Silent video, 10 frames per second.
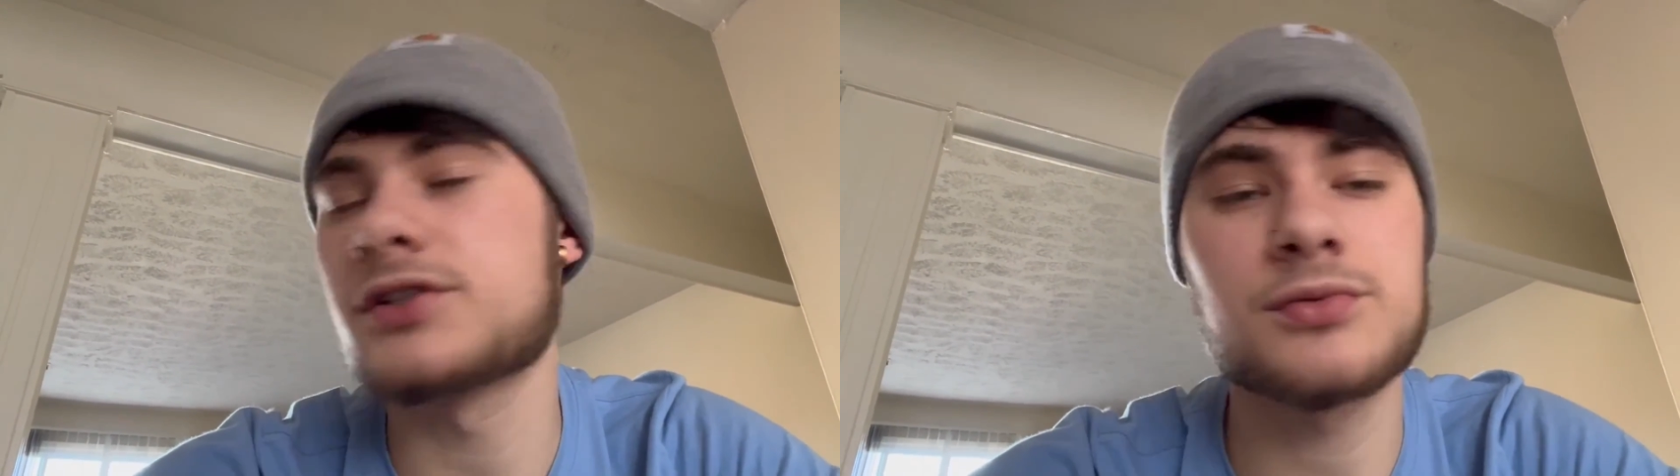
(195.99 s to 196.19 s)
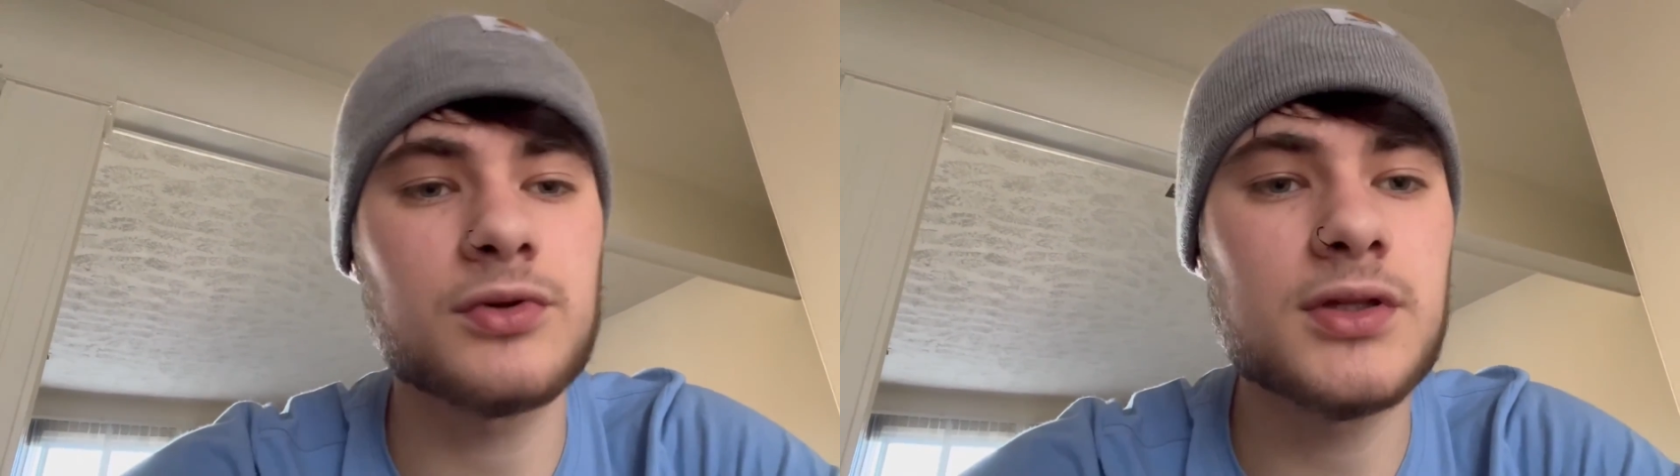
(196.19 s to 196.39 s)

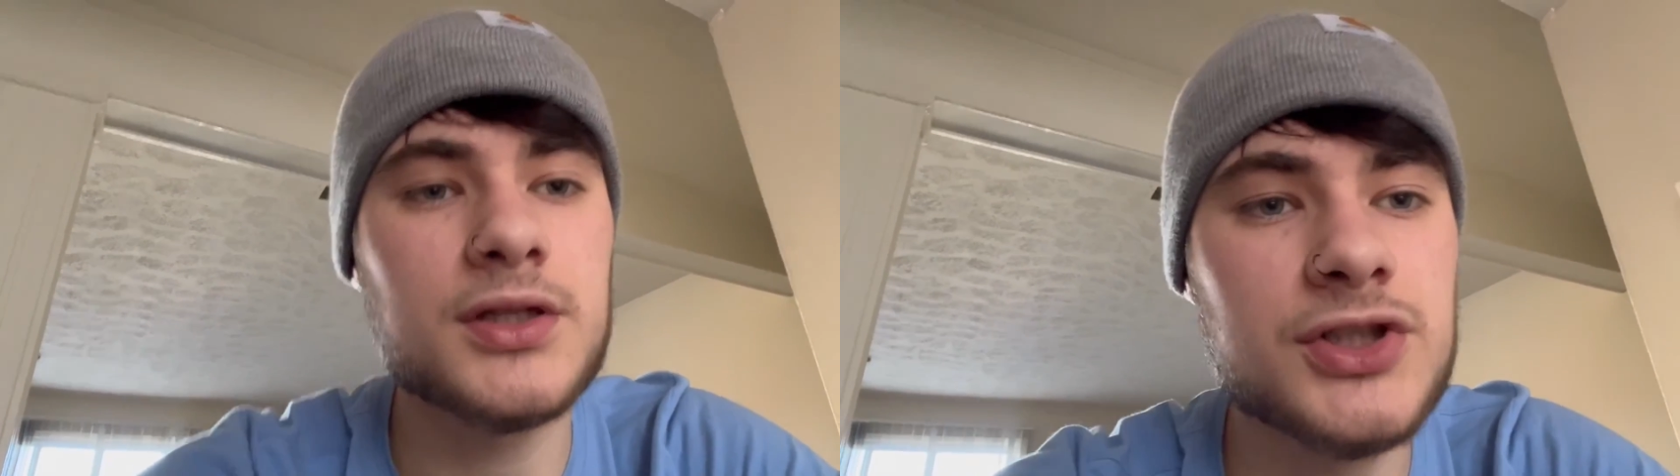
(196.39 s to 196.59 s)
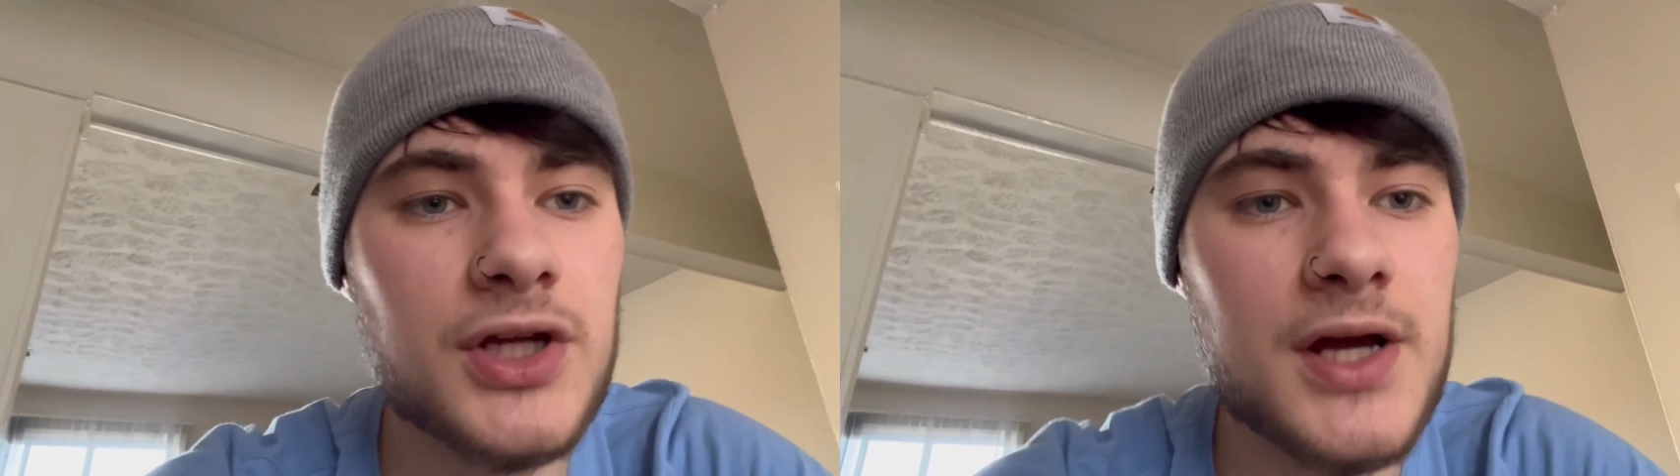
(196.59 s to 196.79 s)
just wanted to
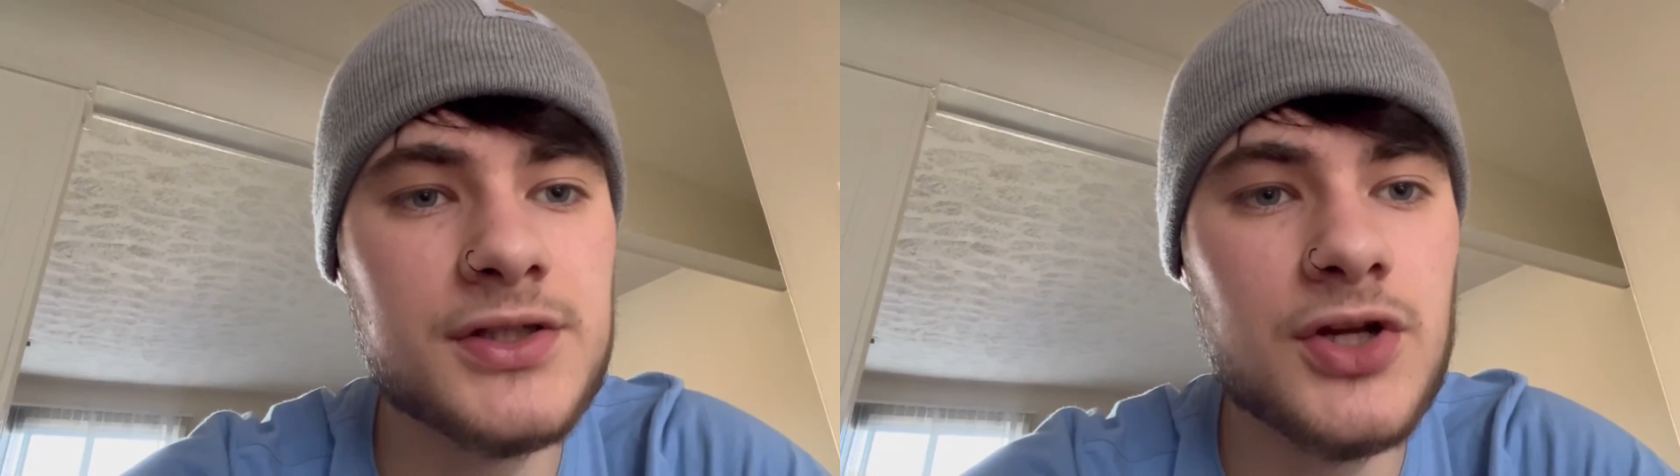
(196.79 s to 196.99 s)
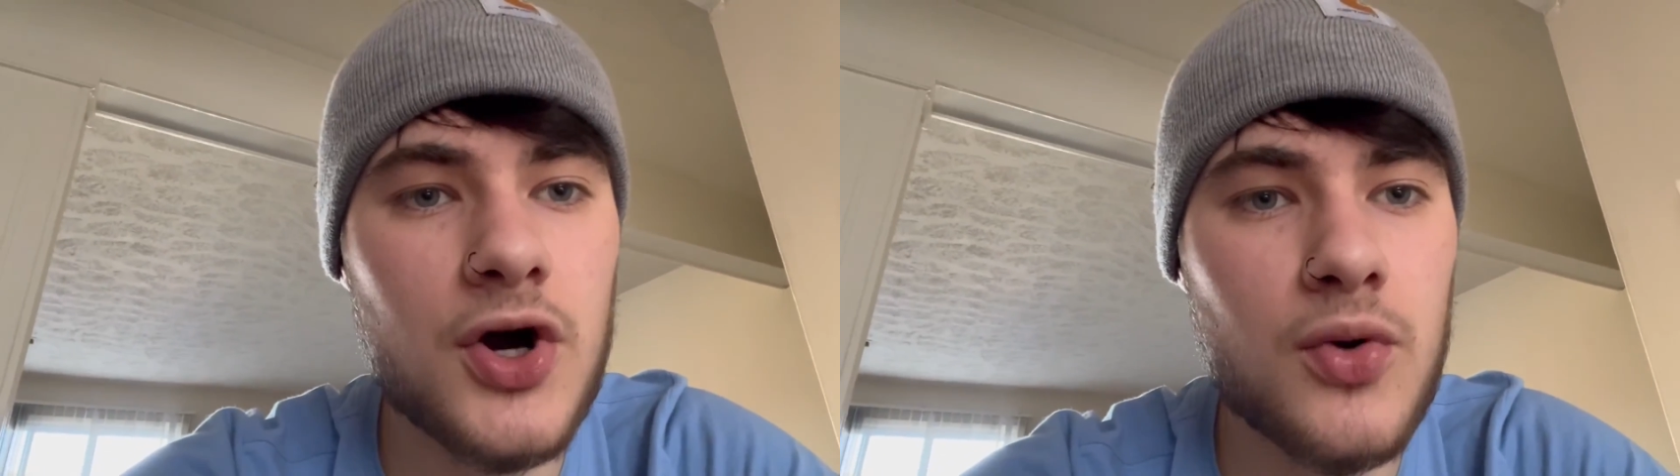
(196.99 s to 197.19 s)
let you guys
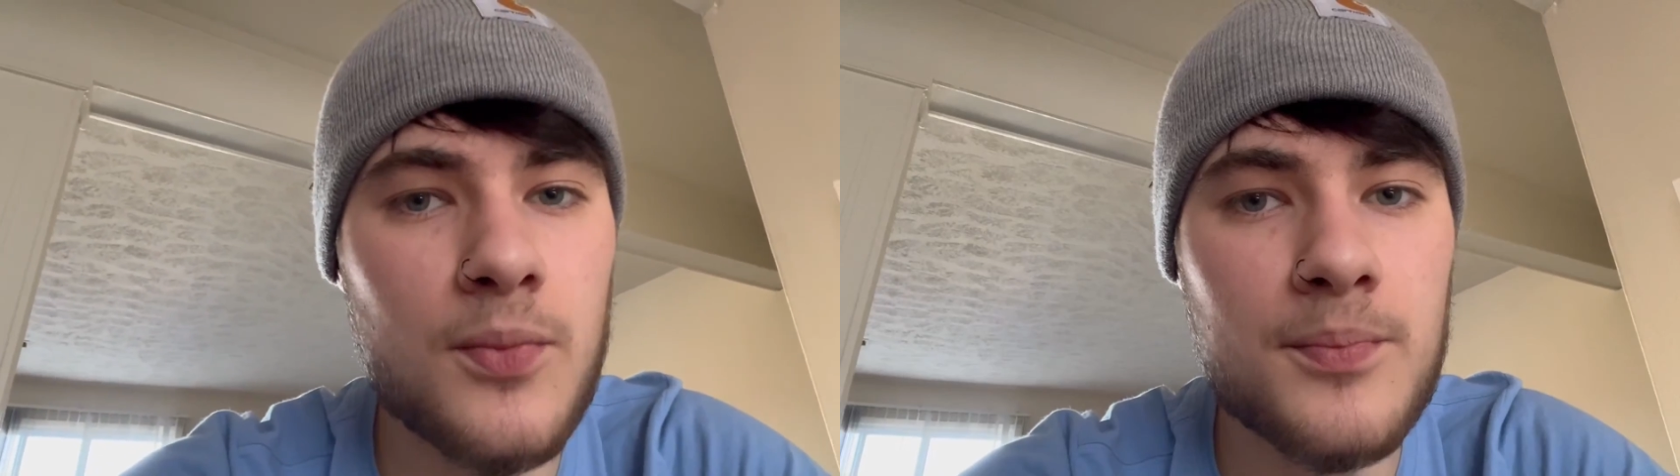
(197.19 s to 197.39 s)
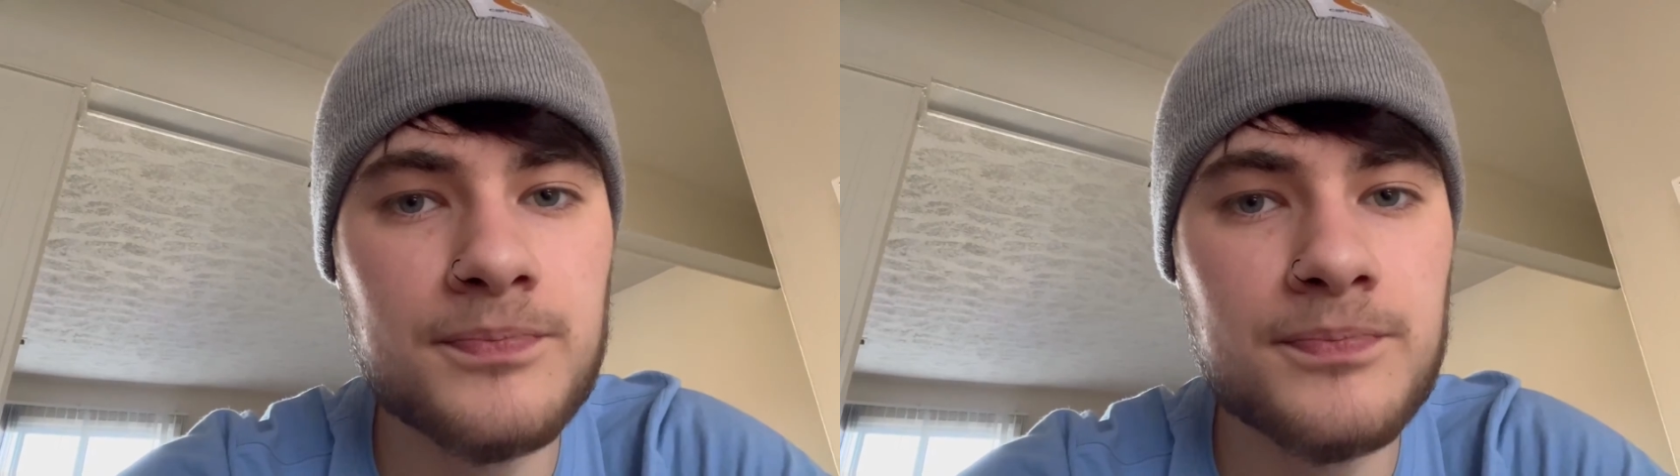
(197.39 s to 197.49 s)
know.